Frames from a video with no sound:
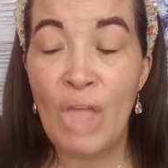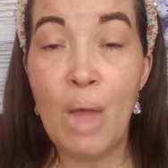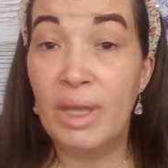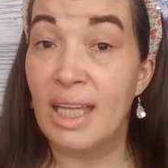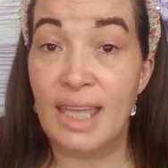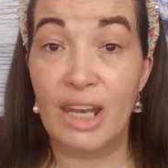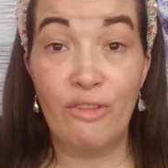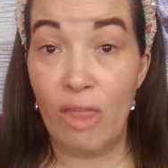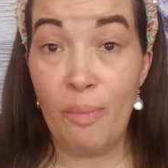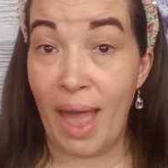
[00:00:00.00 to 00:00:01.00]
Because out of
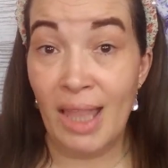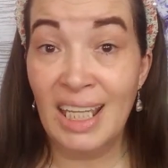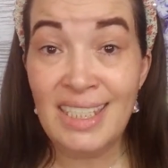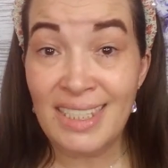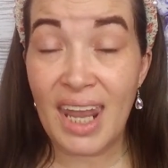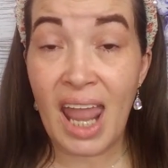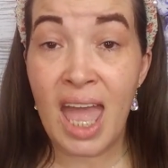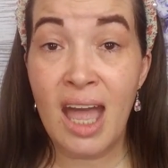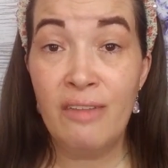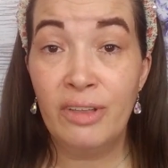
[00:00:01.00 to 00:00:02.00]
all the palettes that I
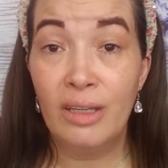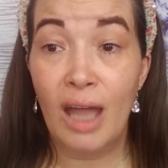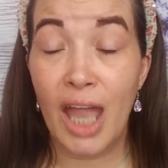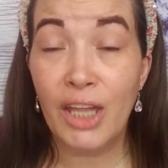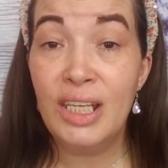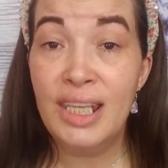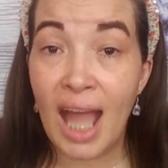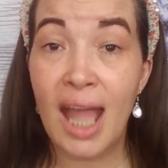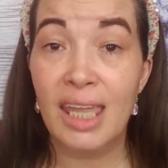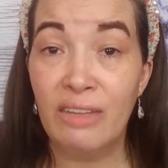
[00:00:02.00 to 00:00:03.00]
have, I could
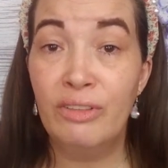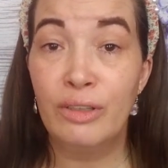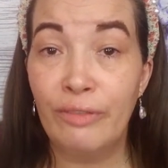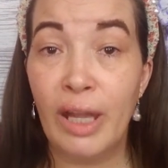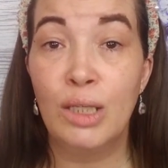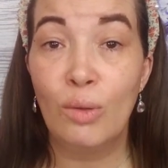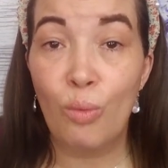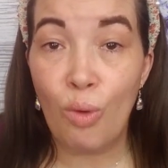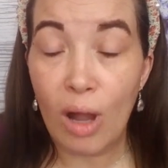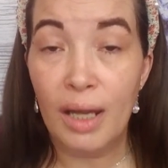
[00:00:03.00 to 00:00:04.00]
not even find
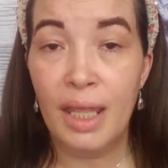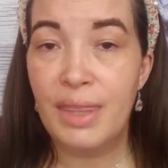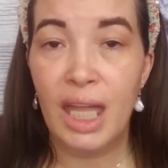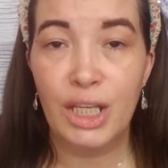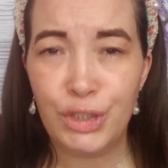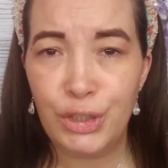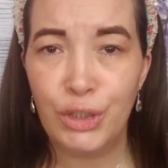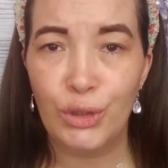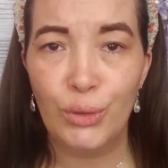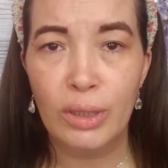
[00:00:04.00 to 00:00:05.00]
one that had 2
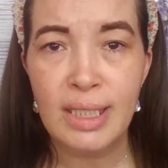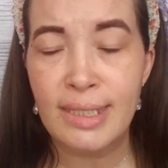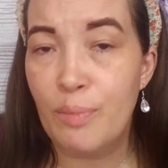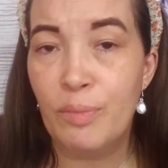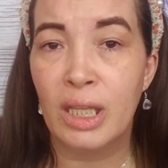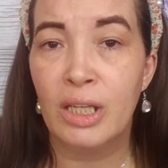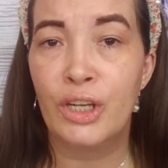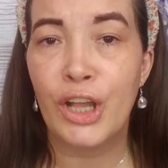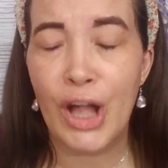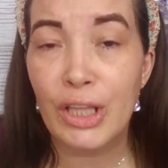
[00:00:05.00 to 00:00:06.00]

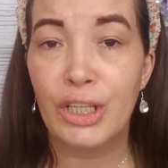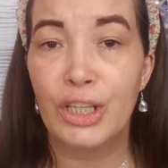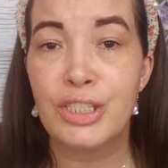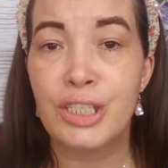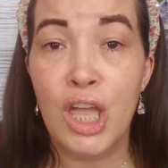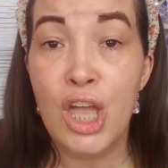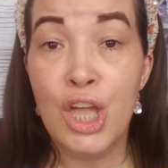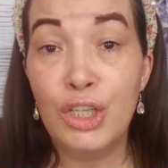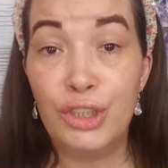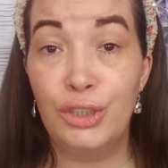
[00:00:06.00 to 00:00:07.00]
similar colors
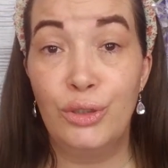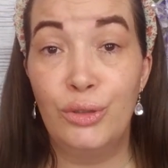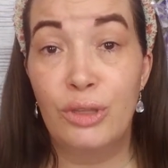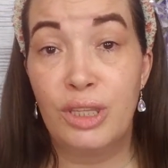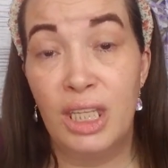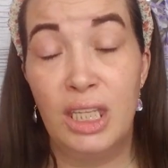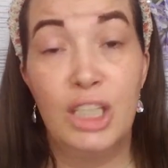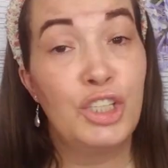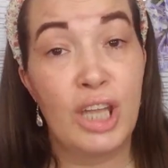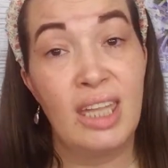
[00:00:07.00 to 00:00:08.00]
to
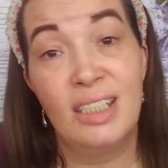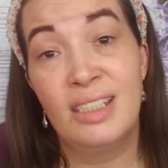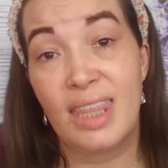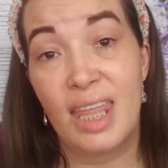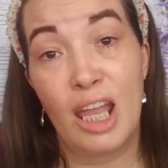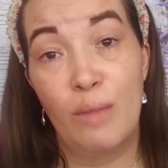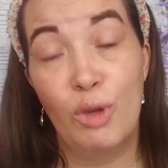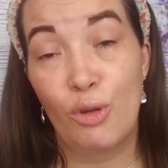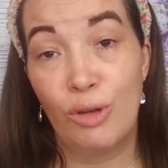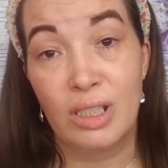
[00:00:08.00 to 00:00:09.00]
the shades that I'm
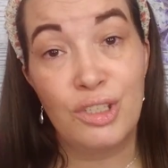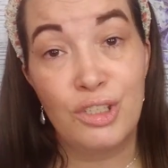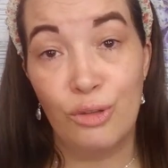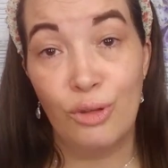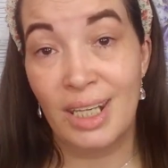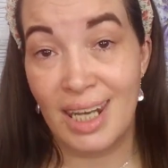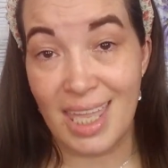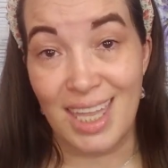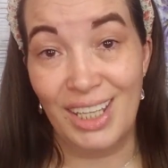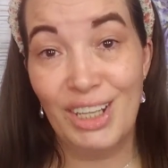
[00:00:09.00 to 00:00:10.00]
going to
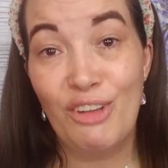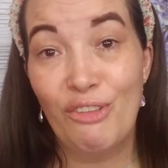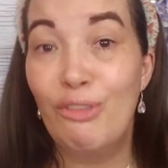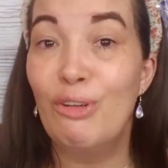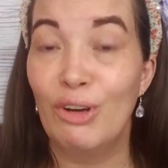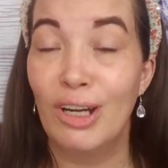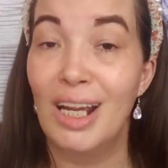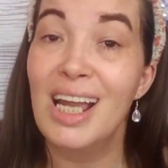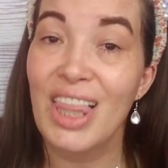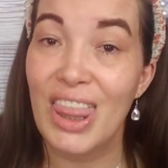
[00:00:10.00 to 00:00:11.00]
need
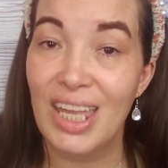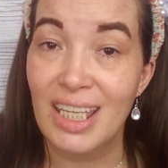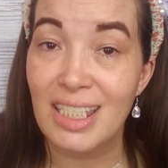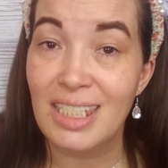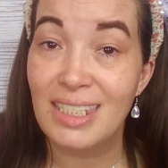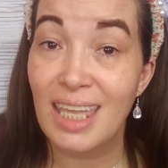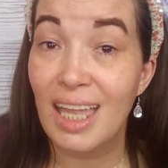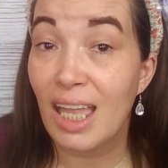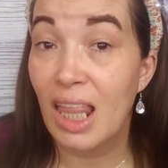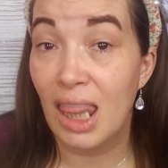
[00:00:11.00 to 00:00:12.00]
for this
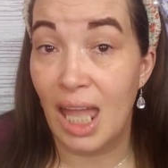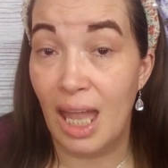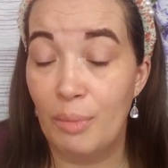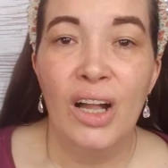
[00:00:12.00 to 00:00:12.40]
collab.